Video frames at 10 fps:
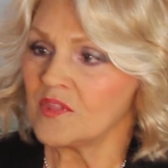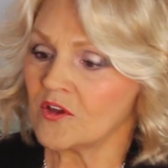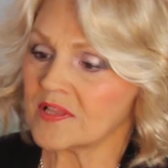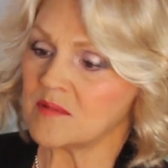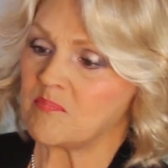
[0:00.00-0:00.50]

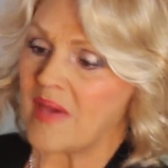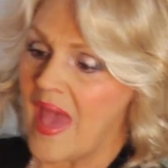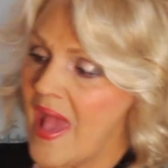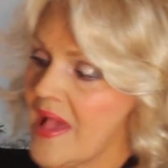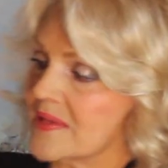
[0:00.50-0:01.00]
Look at the
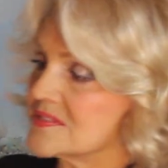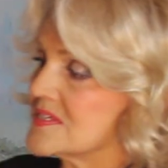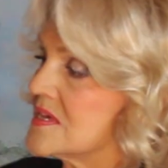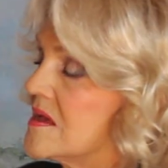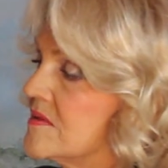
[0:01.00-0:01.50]

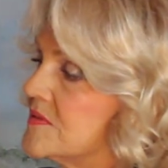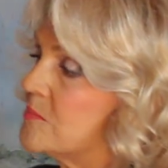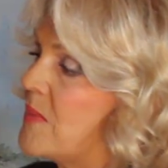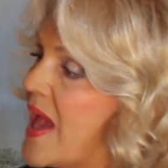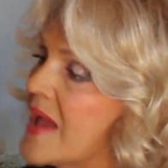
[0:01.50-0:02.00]
bangs. The
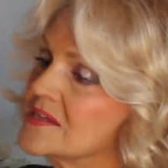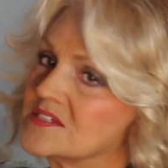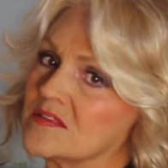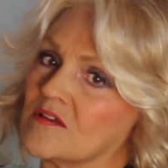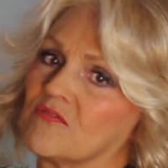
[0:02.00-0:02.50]

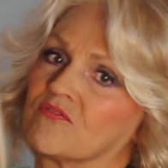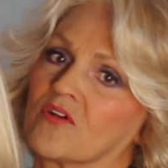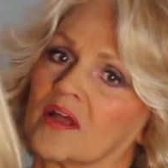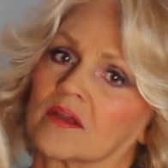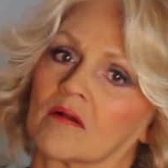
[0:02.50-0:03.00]
bangs in the
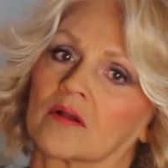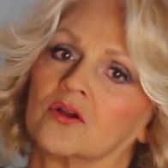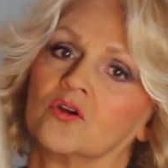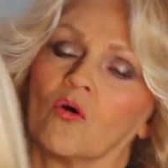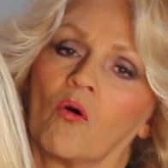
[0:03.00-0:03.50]
front are
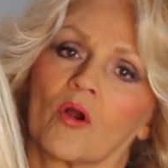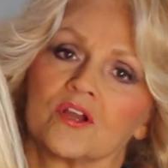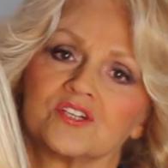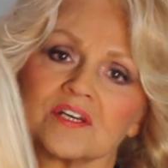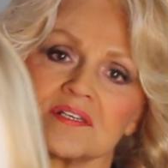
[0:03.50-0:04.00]

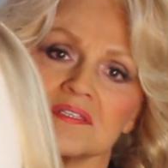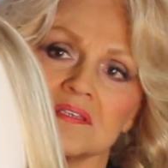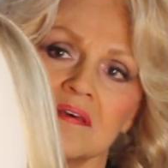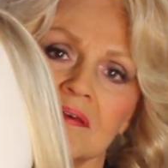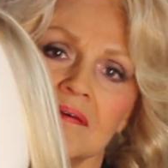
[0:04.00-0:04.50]

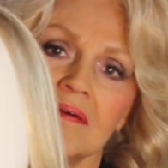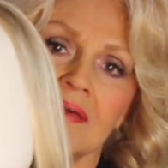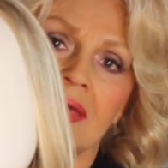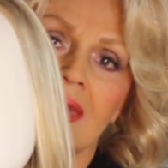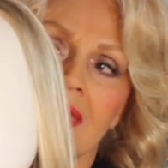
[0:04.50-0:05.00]
gorgeous.
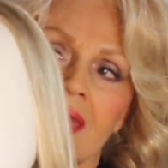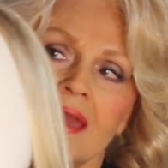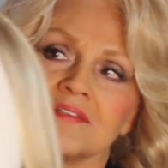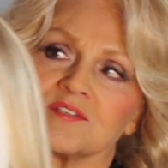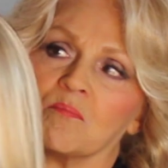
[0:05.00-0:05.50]

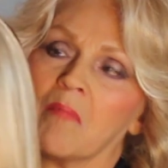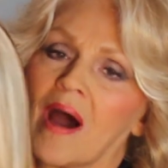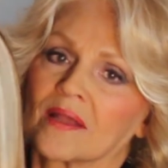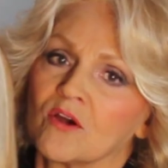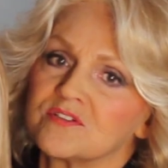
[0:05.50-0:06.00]
It's
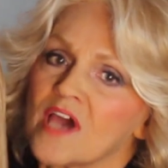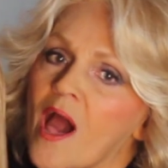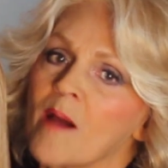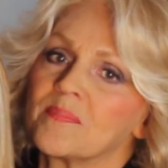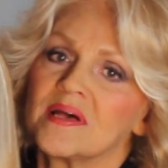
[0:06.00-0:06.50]

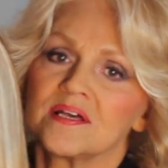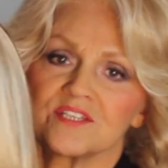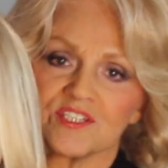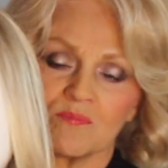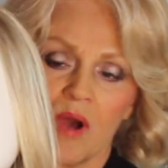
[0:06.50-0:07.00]
monotop,
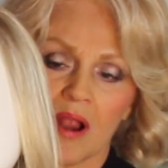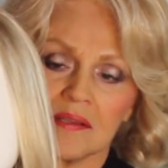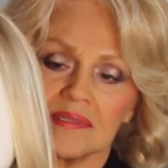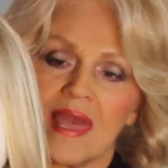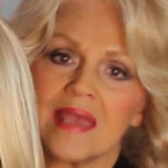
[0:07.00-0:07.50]

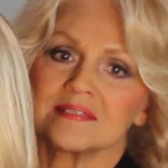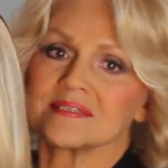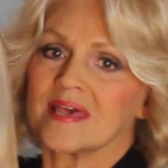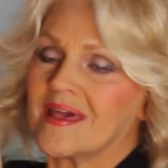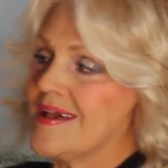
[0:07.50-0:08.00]
smart
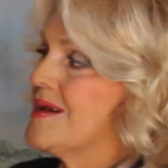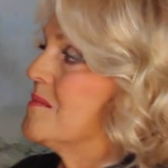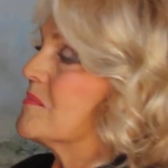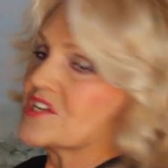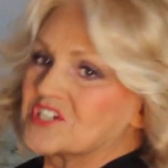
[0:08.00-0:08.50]
lace,
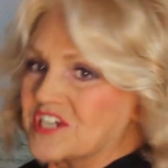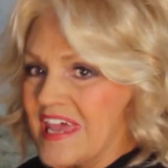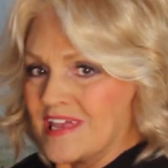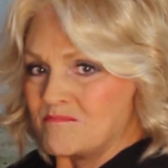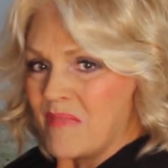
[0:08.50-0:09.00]

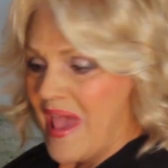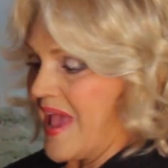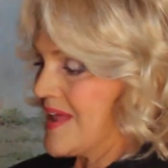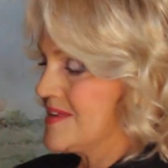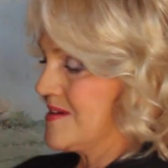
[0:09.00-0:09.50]
machine
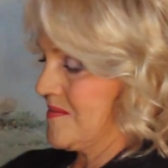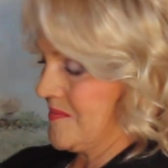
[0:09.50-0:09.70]
made.